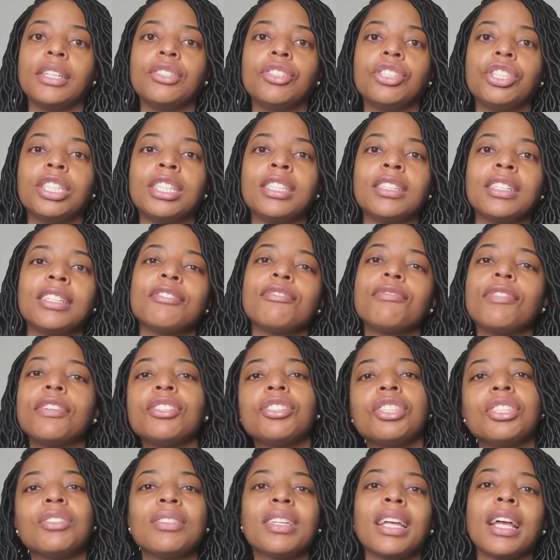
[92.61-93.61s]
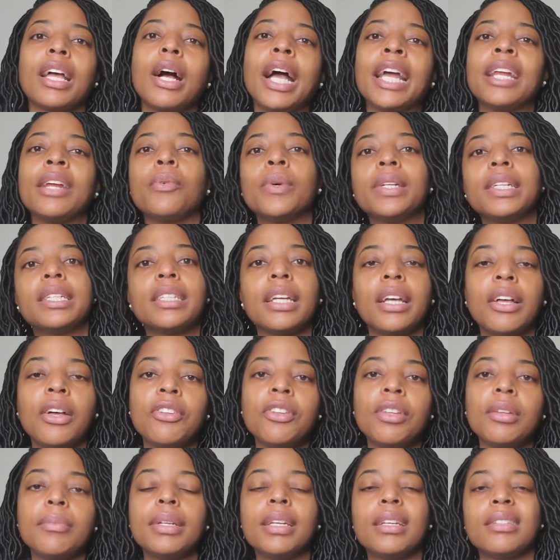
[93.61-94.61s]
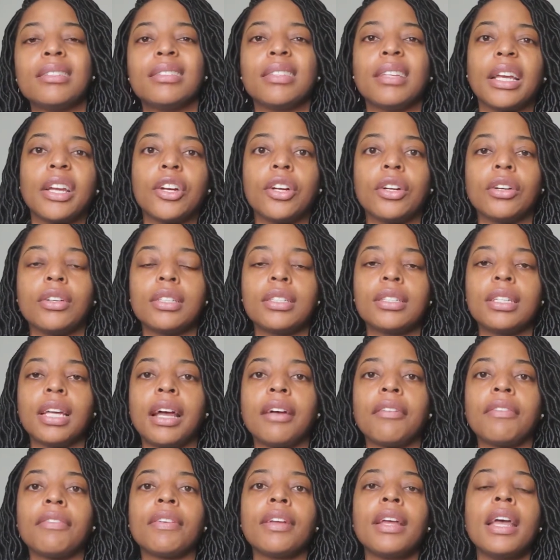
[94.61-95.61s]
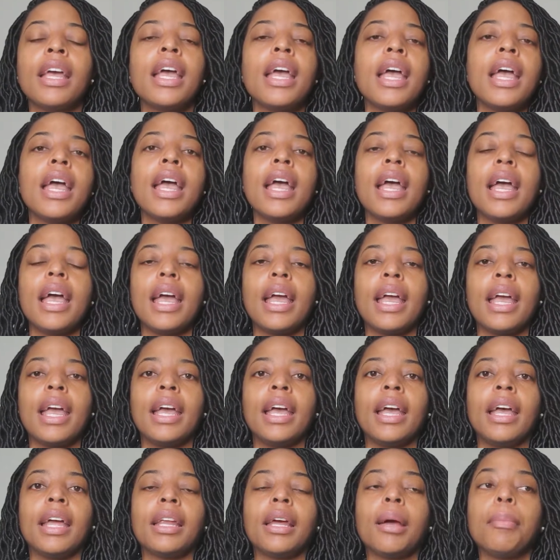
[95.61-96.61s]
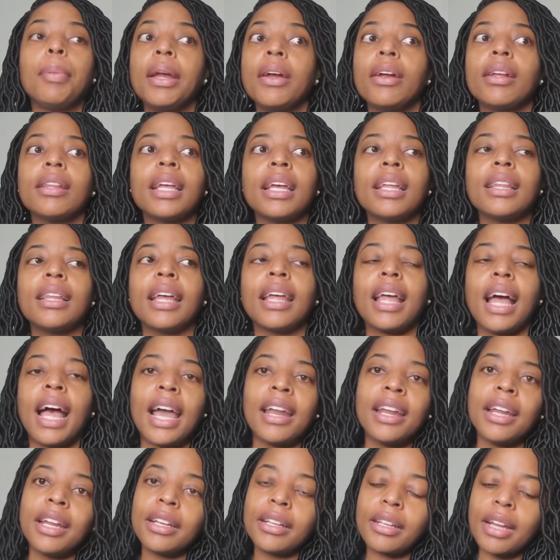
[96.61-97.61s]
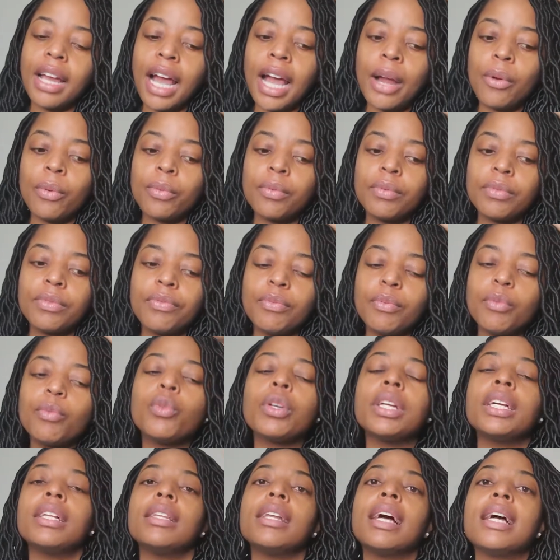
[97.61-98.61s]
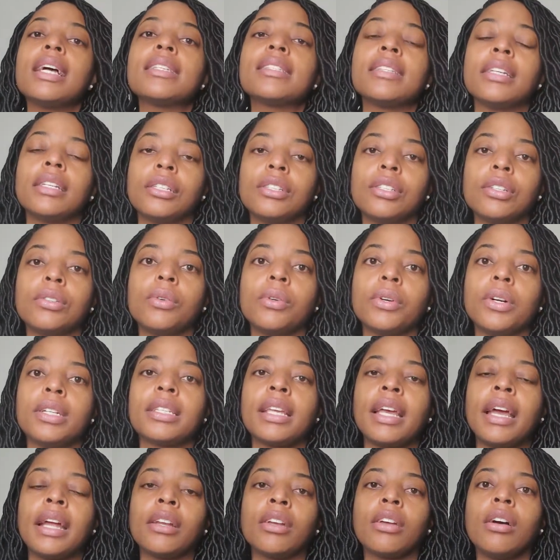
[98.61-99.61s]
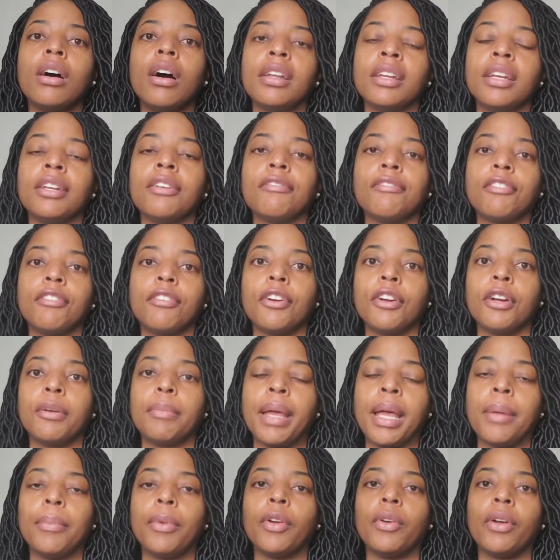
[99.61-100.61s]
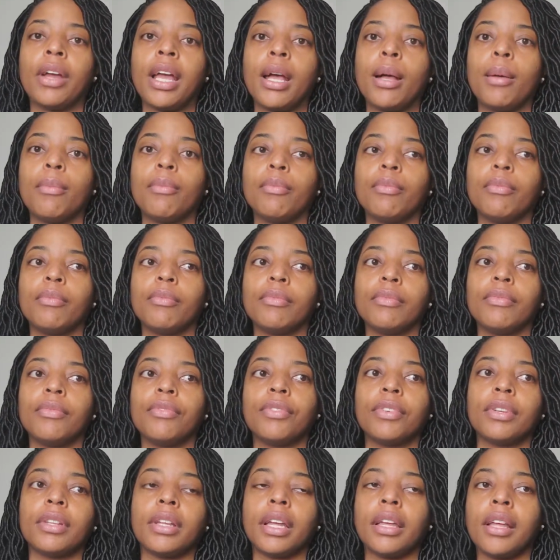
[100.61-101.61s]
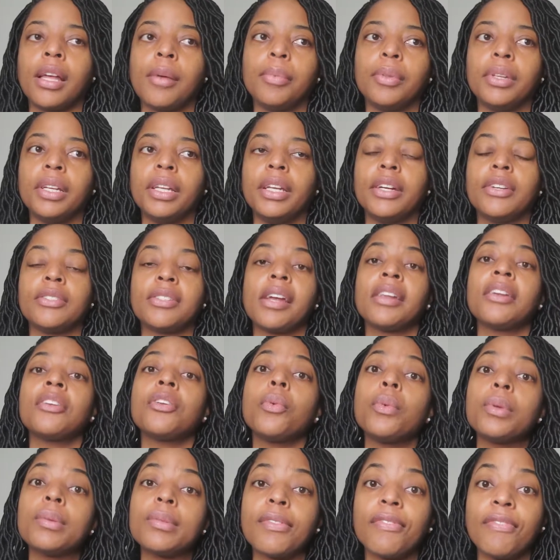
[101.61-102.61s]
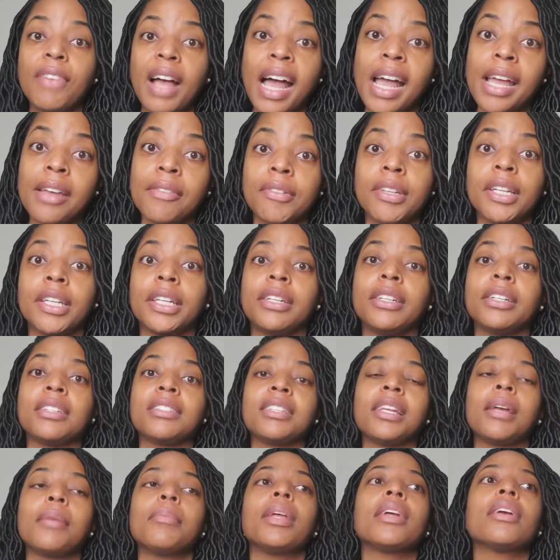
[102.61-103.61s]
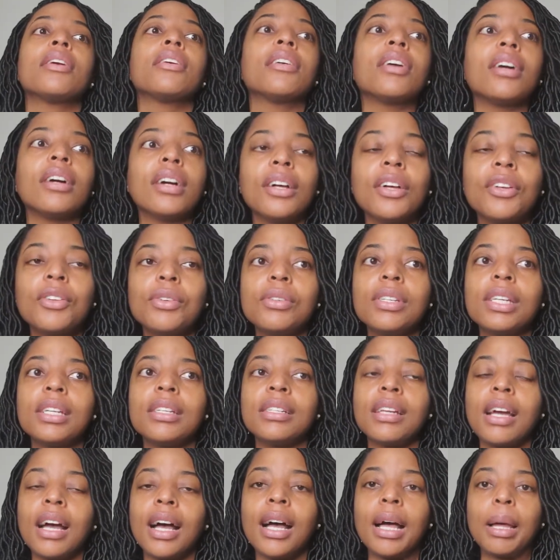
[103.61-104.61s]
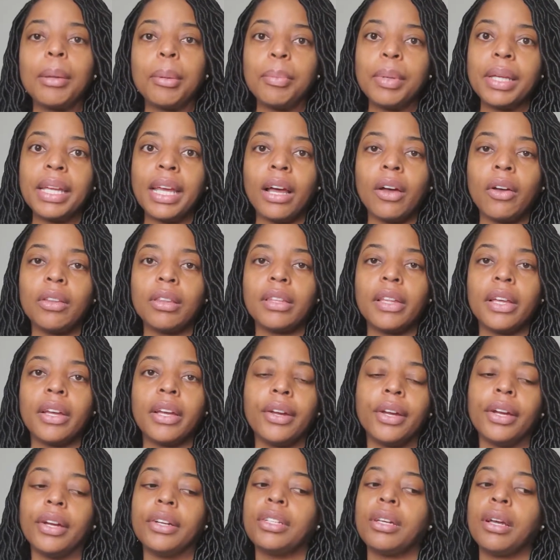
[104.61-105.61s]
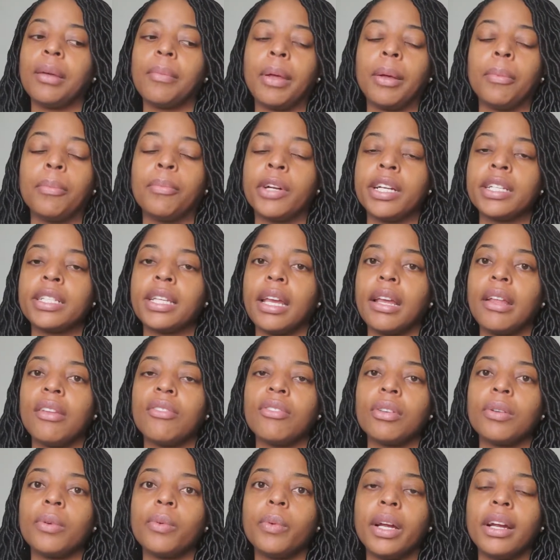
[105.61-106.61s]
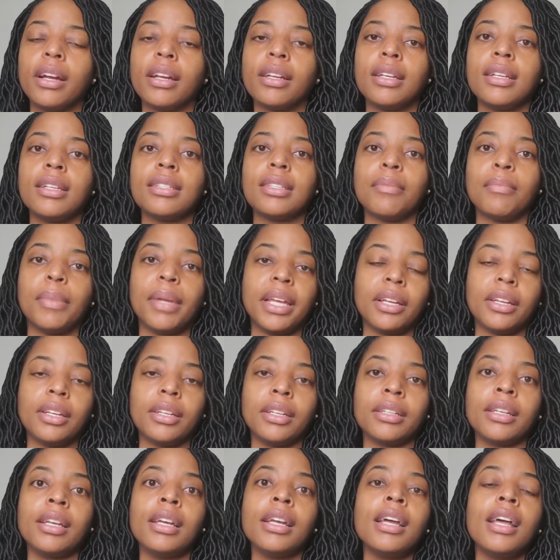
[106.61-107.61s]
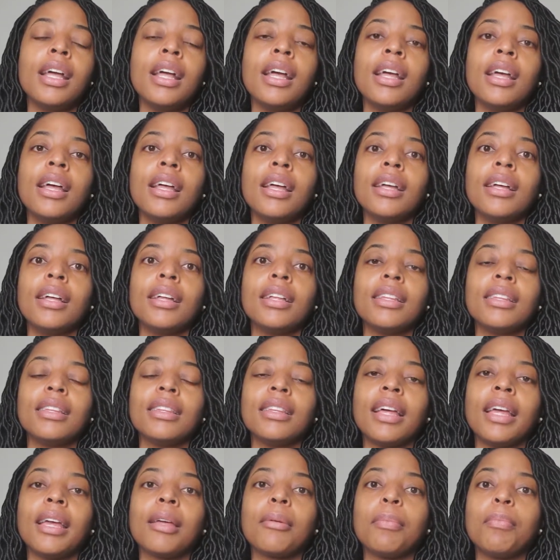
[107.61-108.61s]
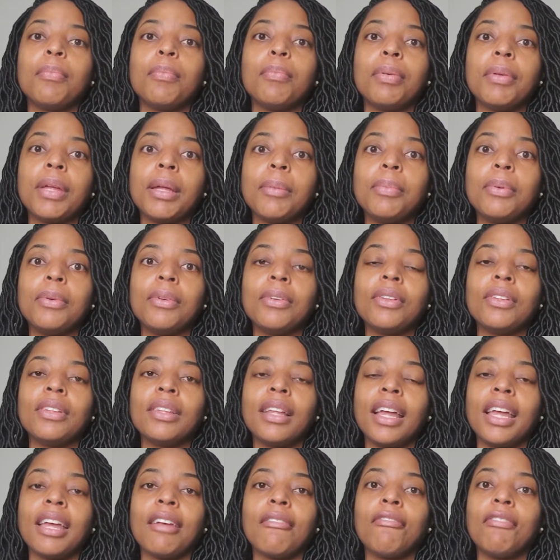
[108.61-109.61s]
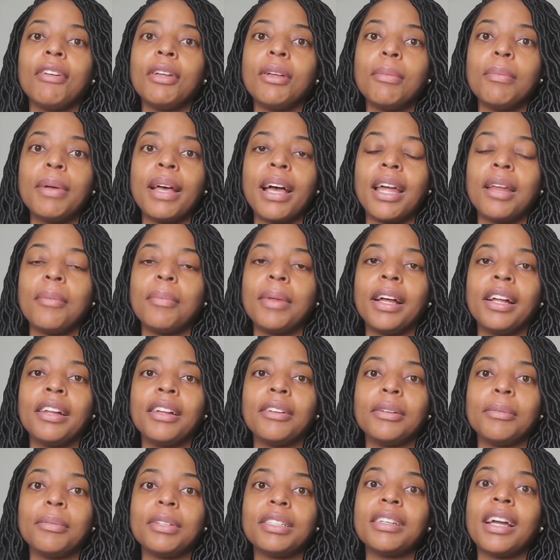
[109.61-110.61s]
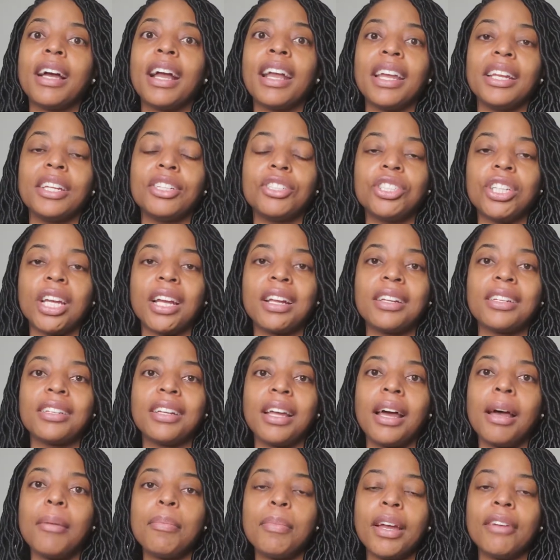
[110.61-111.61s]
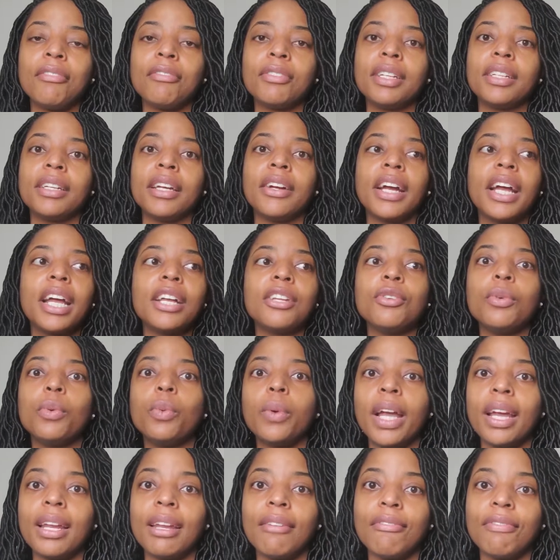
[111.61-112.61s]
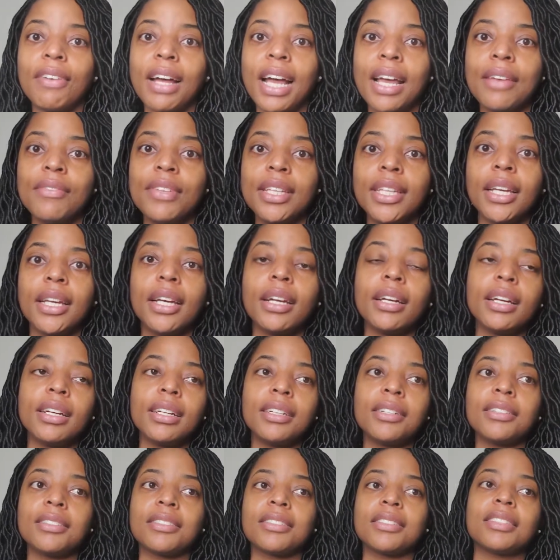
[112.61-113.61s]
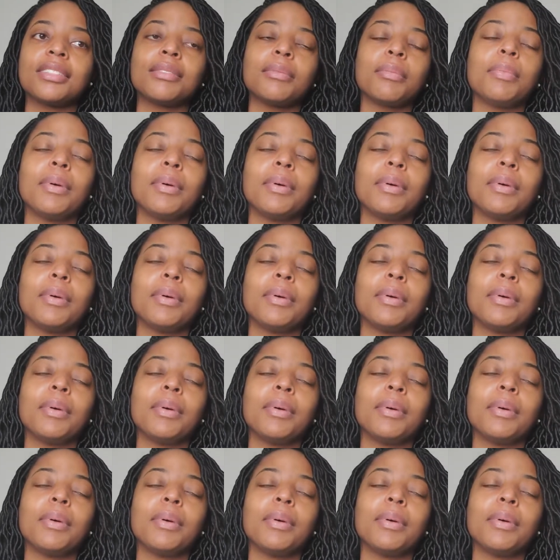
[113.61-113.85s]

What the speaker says: And she's like, I didn't want to tell you because it's like girl stuff. And apparently, like, I realized that Dolores hadn't gone in for her mammogram for like a couple of years. I didn't know it was 5 years. And I'm like, girl, you cannot be out there talking about breast cancer awareness and making like people like feel bad about not getting checked up every year. And you waited 5 years.